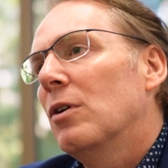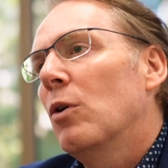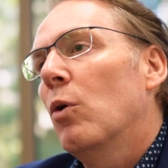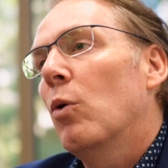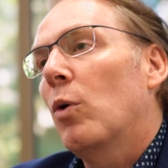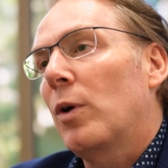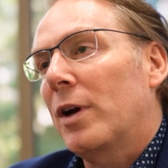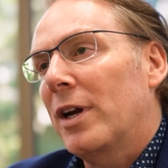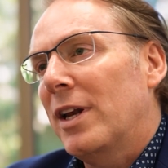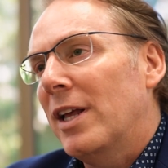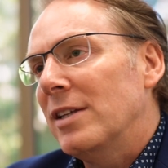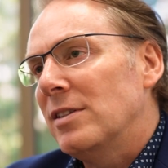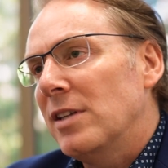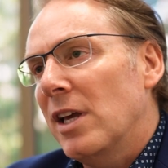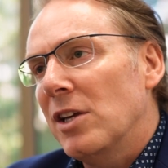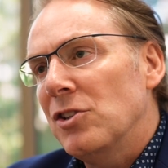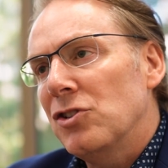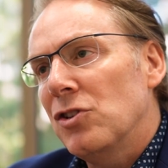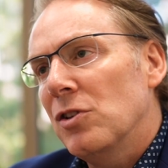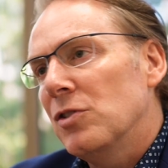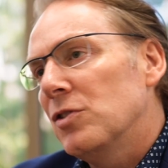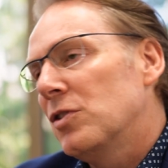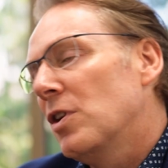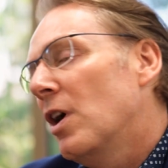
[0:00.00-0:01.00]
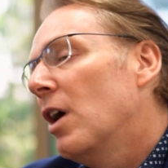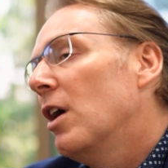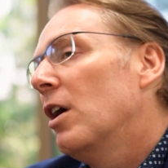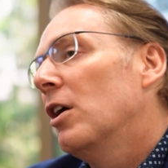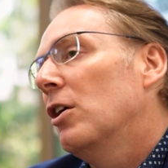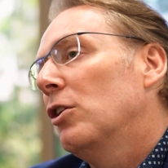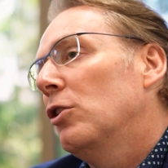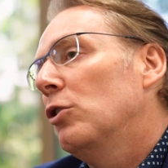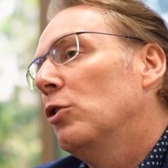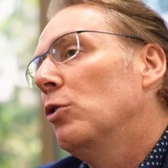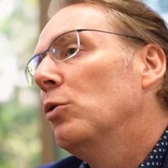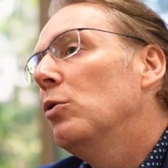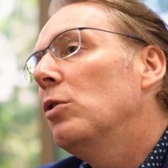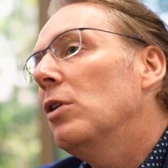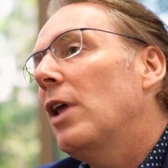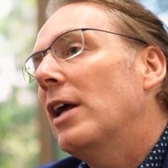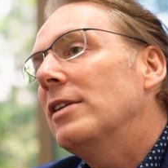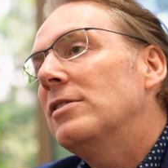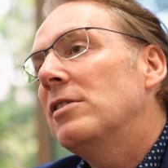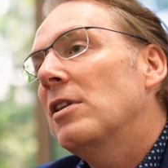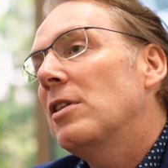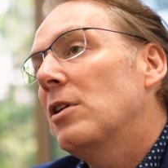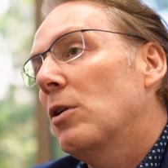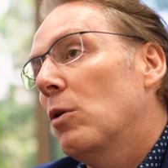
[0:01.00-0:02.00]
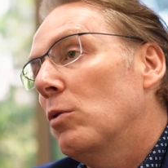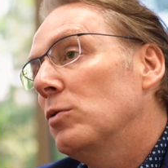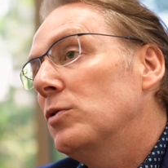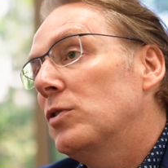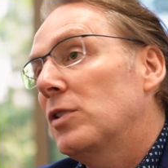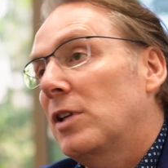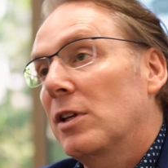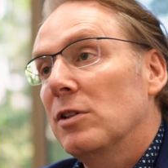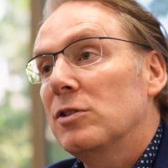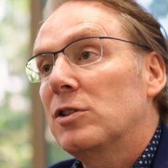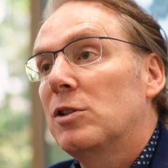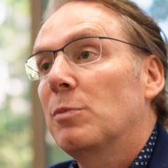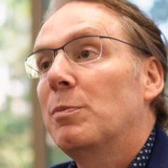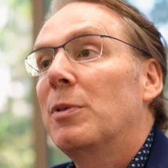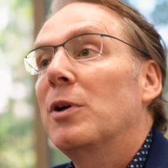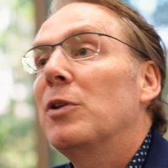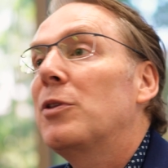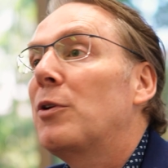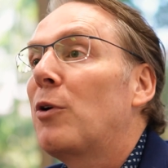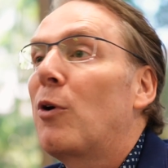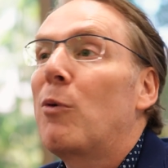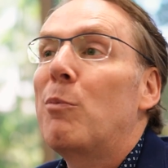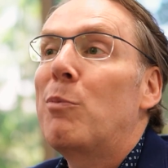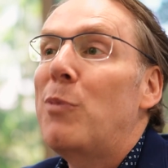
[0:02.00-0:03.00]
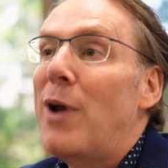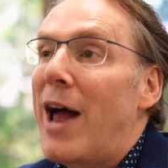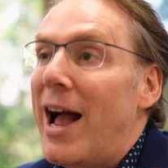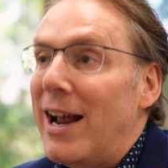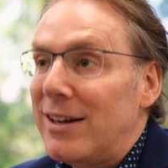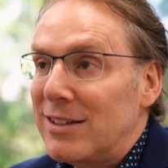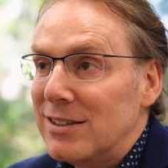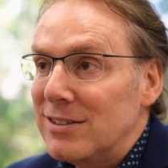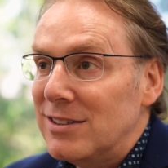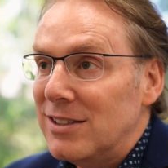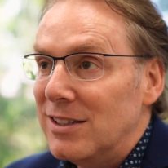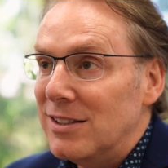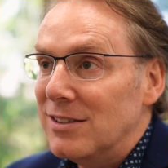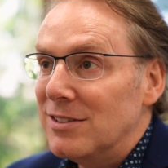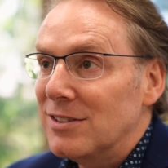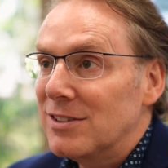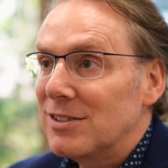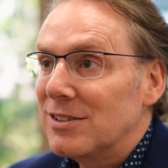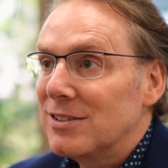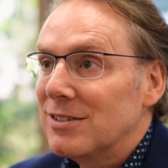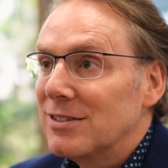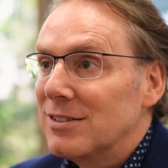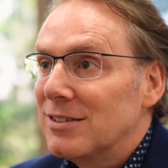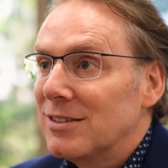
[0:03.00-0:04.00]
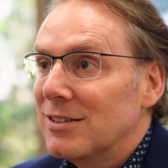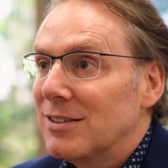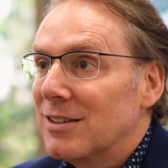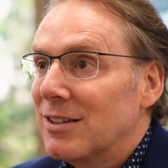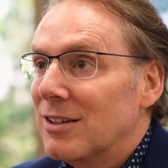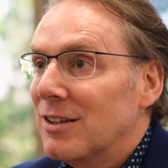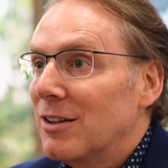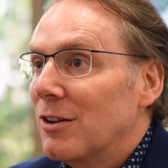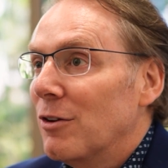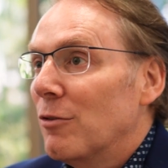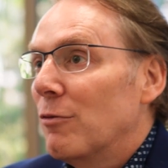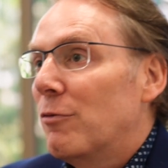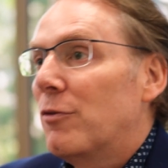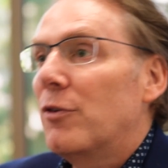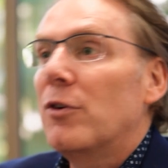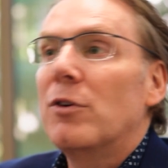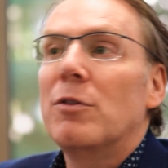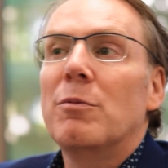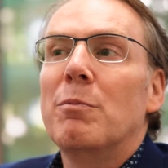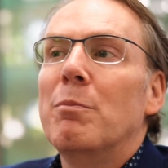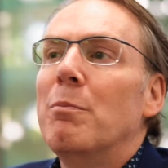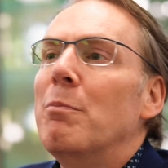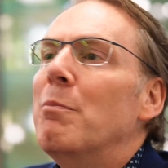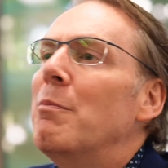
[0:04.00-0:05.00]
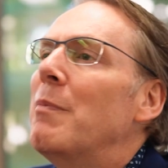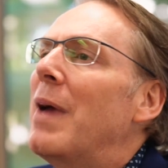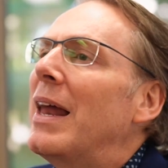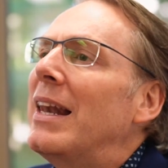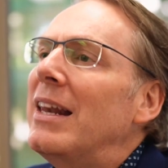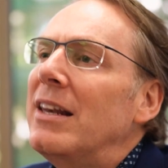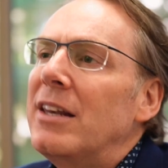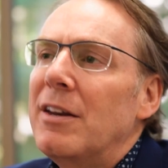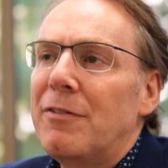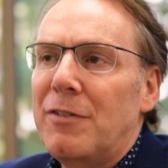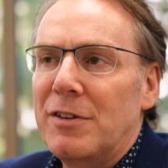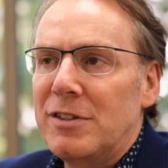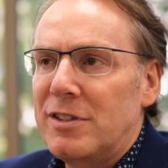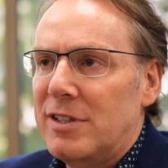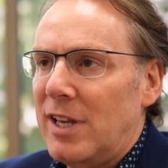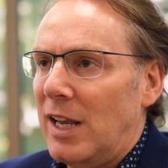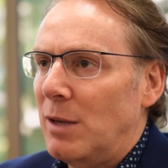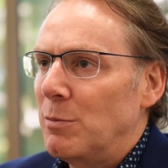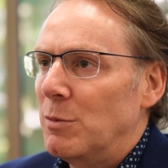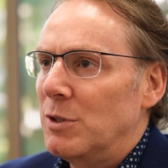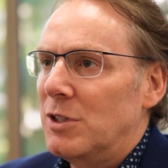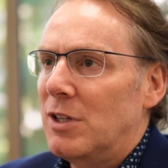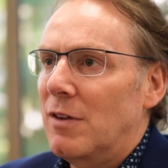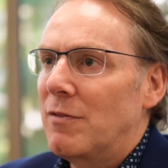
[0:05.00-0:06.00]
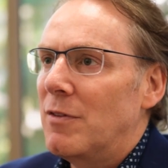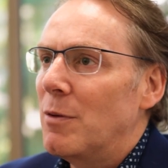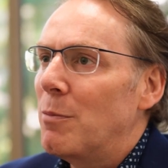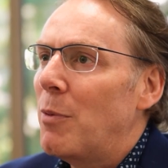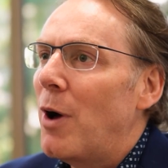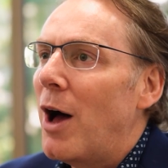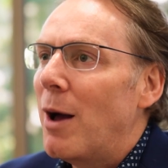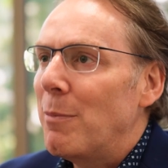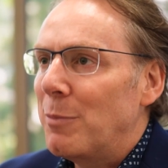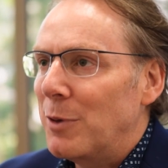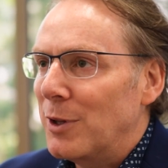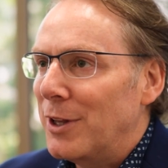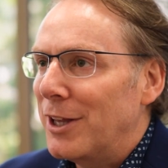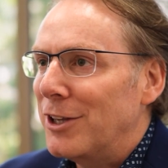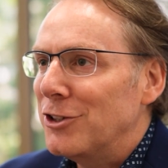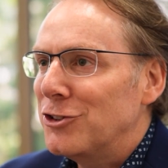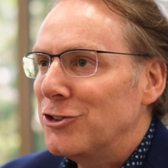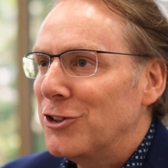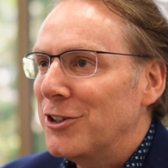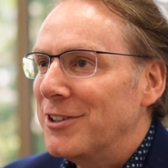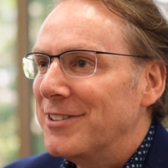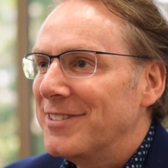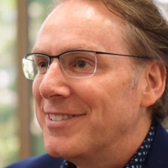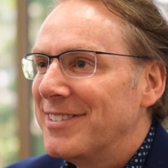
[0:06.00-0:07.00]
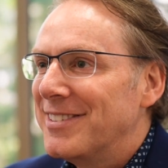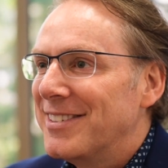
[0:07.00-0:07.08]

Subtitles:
organizations, utilizing their own skills to build their own practices for many different segments of the population.